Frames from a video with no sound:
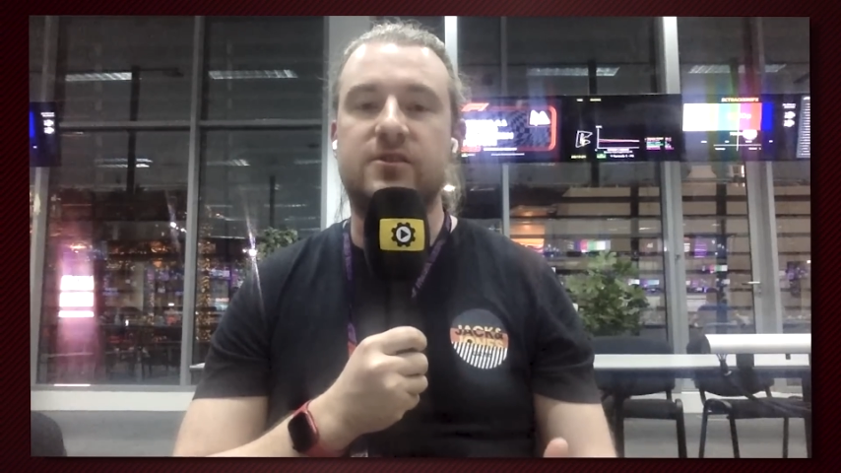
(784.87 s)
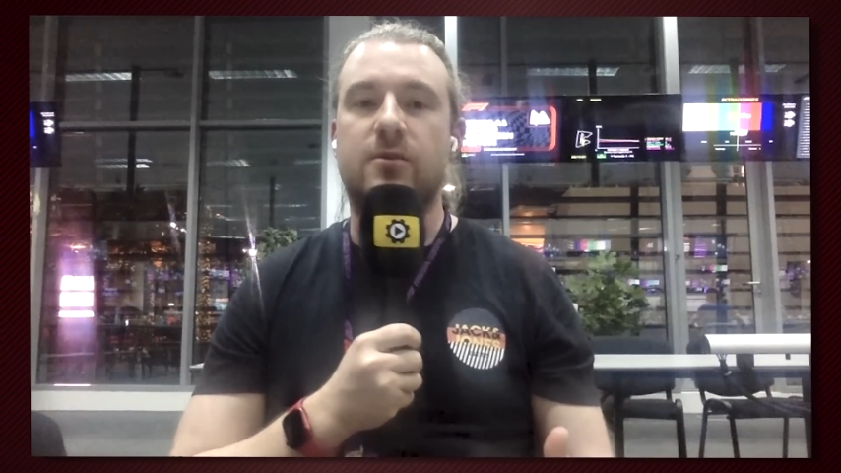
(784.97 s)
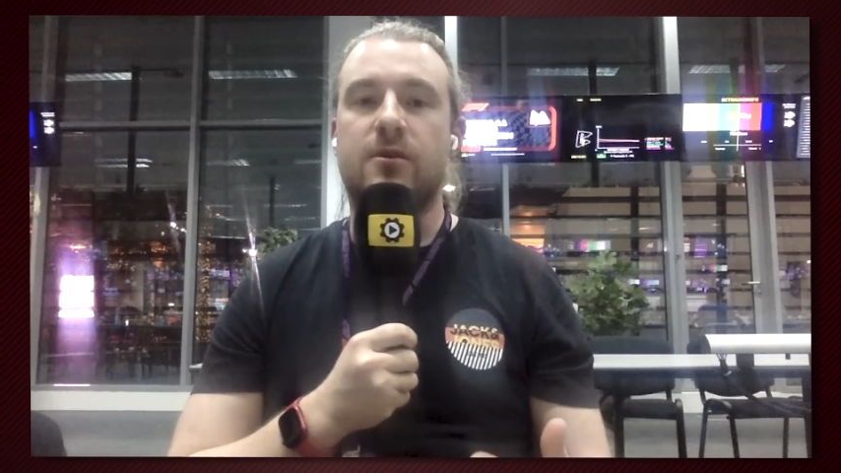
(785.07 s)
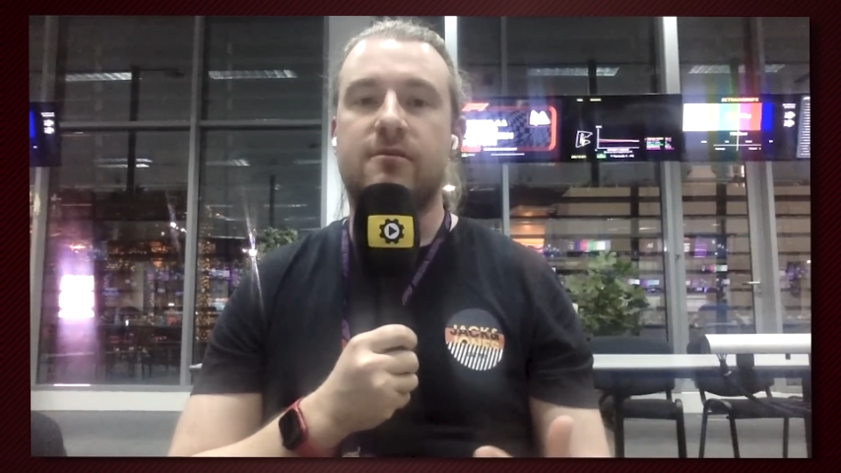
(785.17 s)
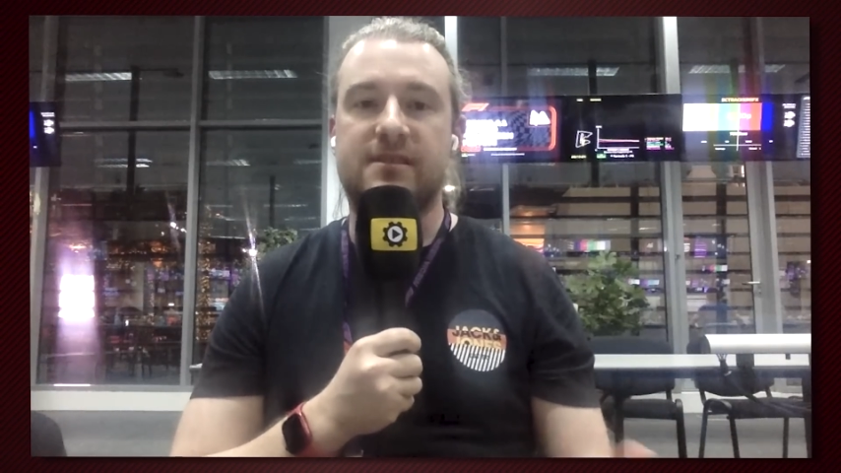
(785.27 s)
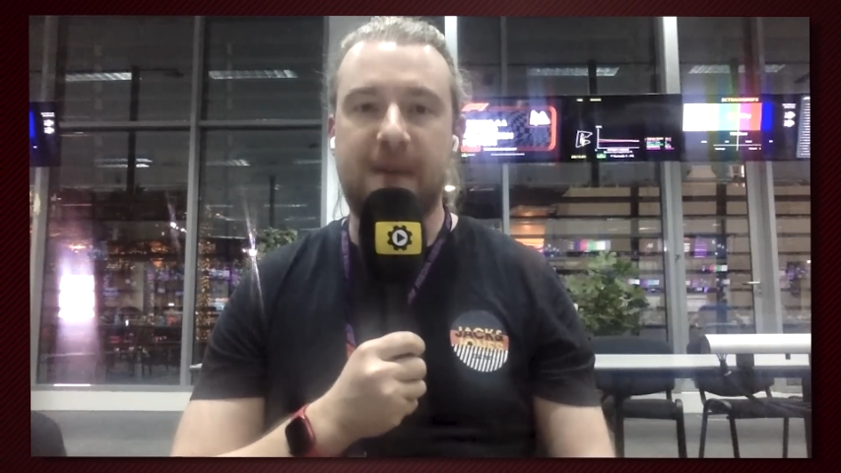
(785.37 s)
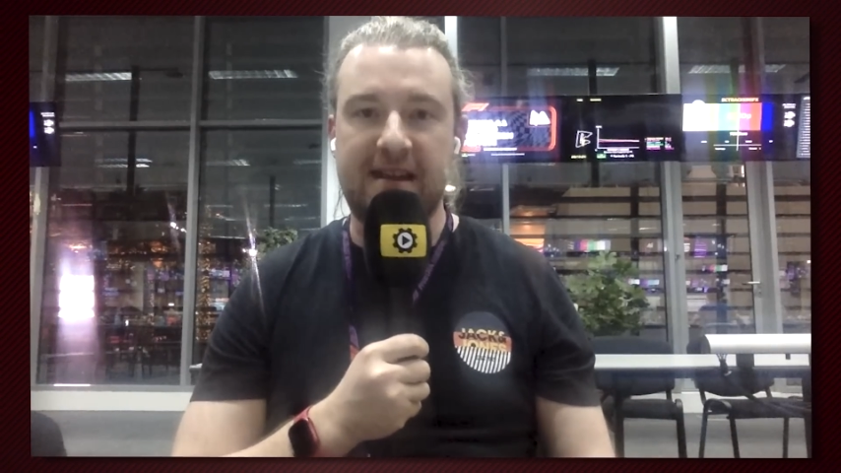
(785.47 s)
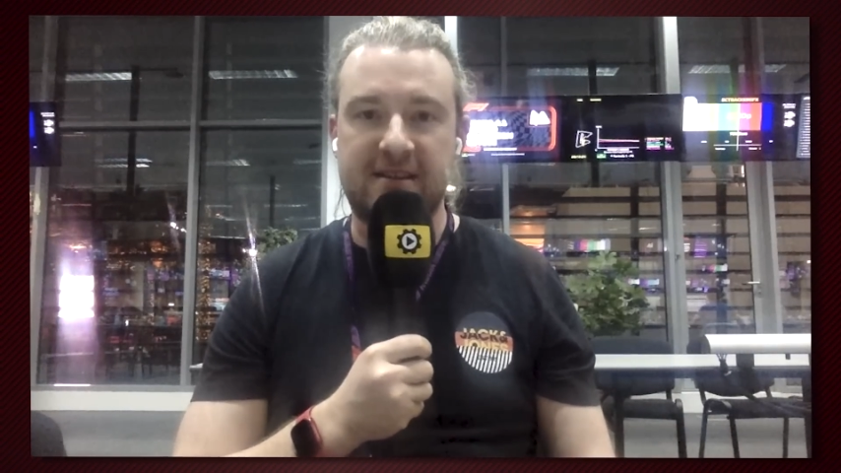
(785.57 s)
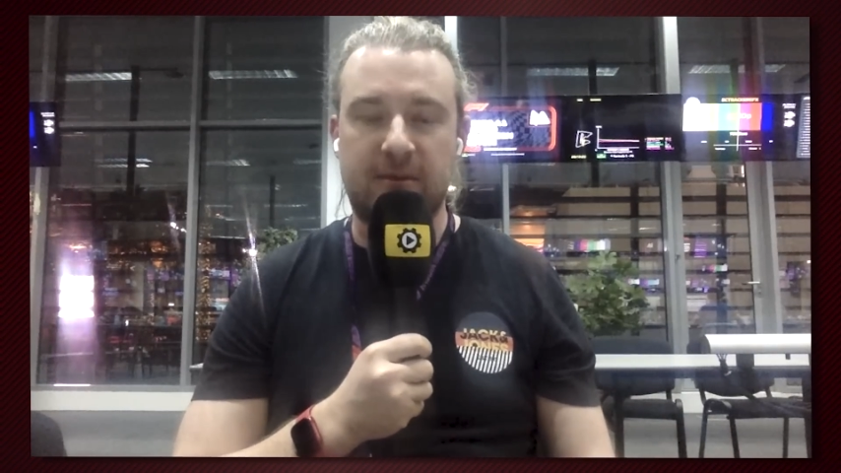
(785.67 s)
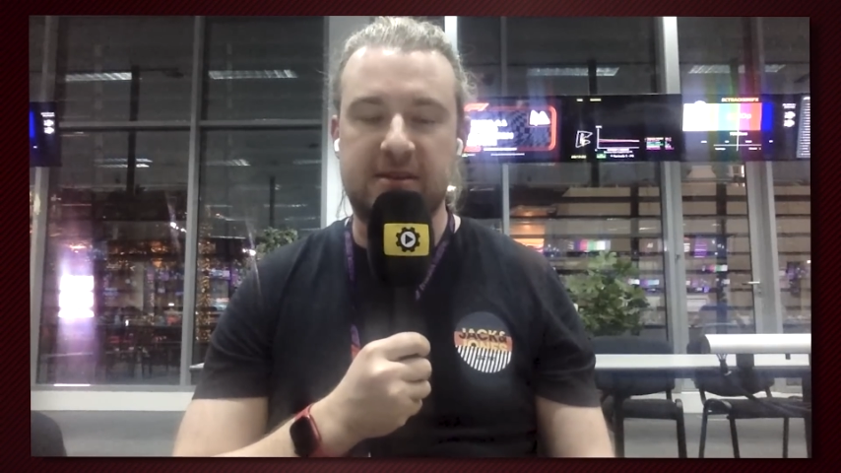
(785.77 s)
you do want to
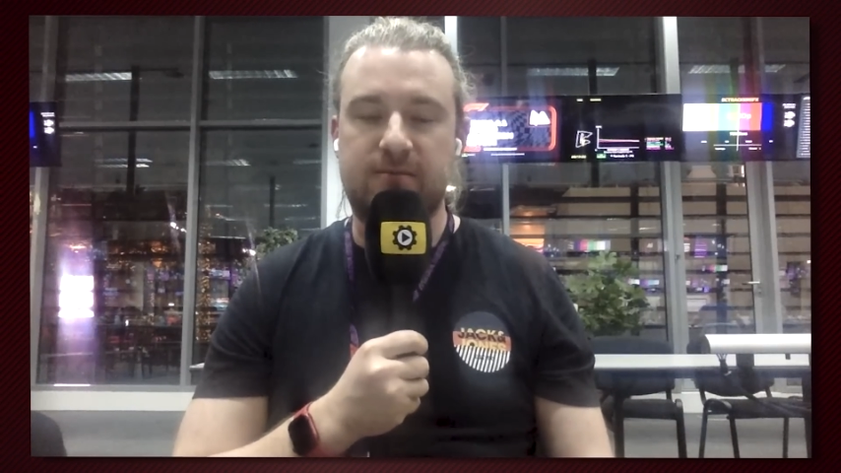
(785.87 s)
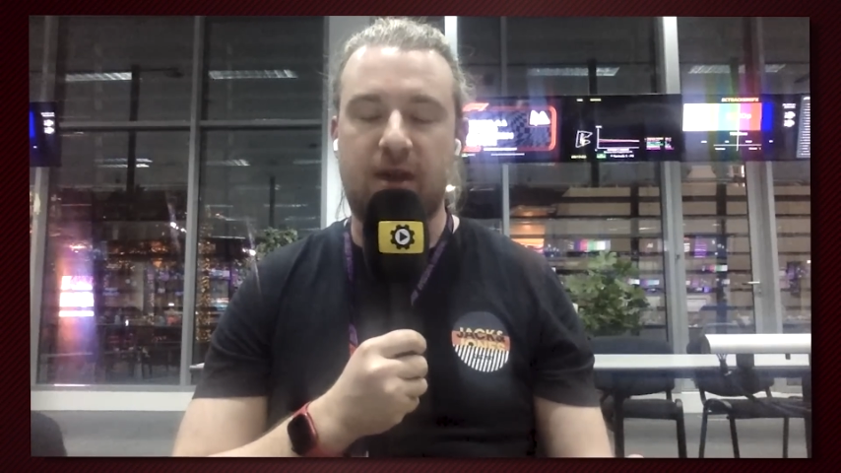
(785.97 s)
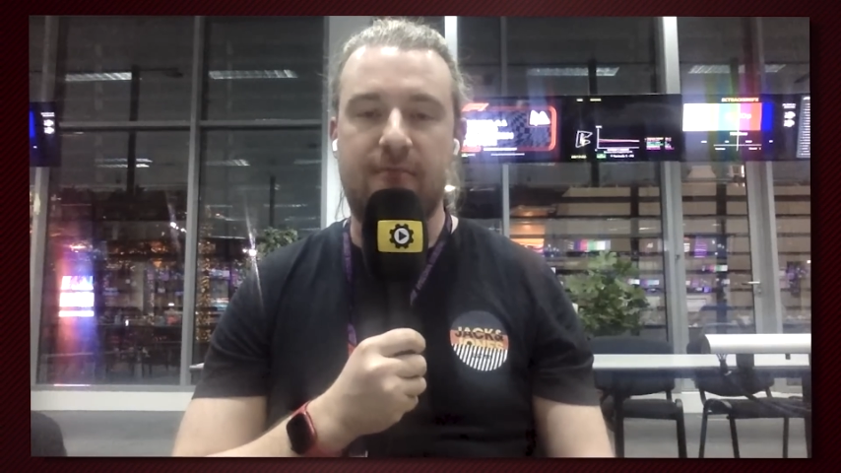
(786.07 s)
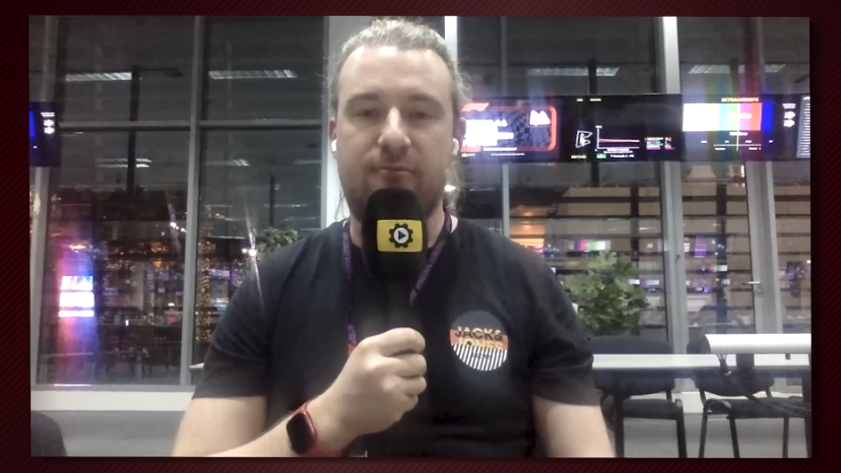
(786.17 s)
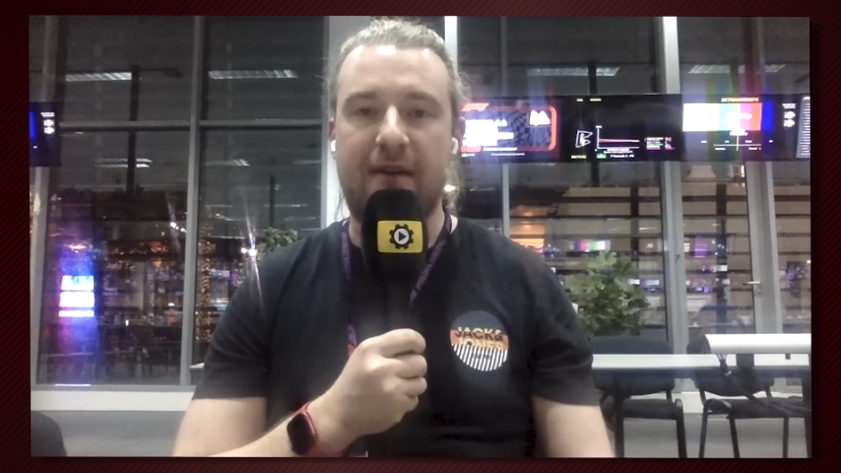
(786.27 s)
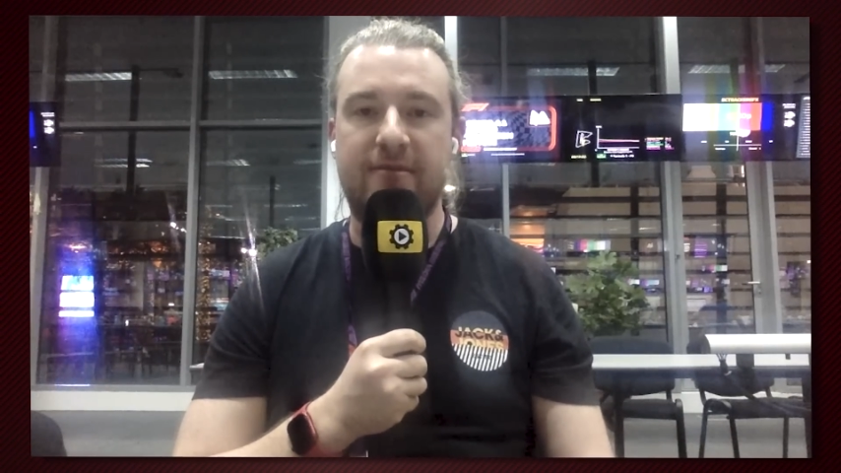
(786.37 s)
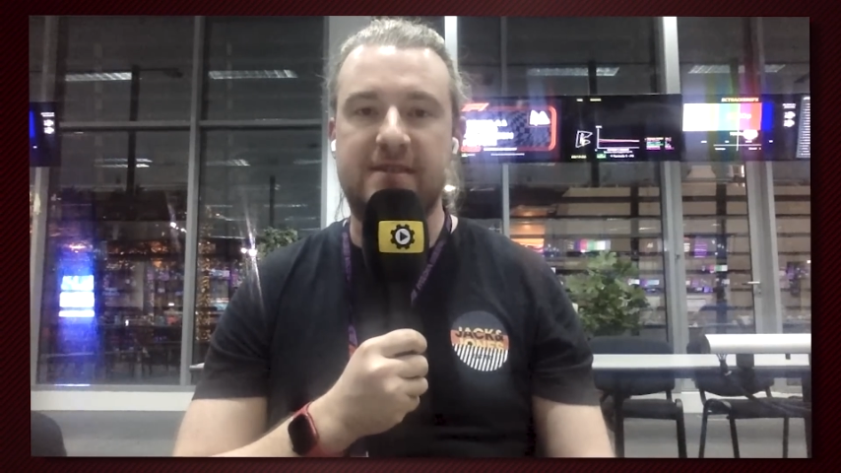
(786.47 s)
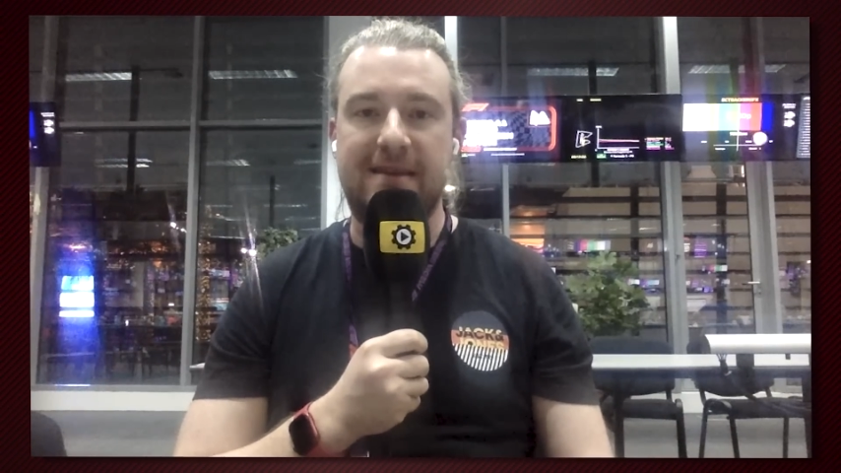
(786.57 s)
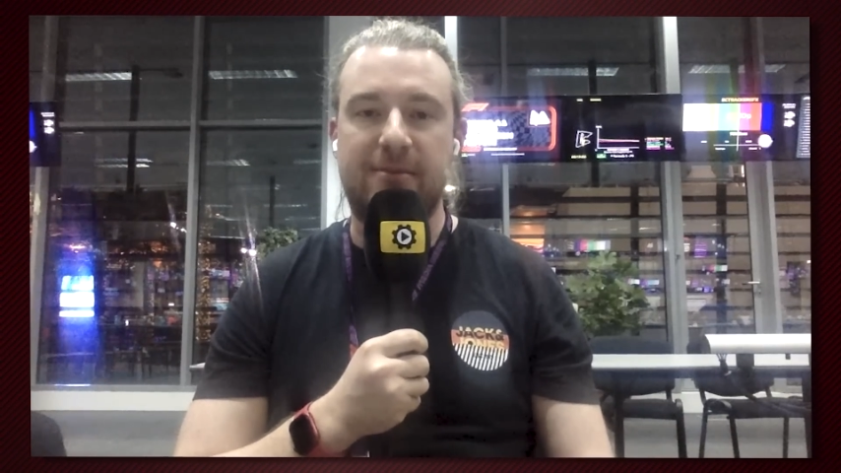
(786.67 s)
respect someone's privacy,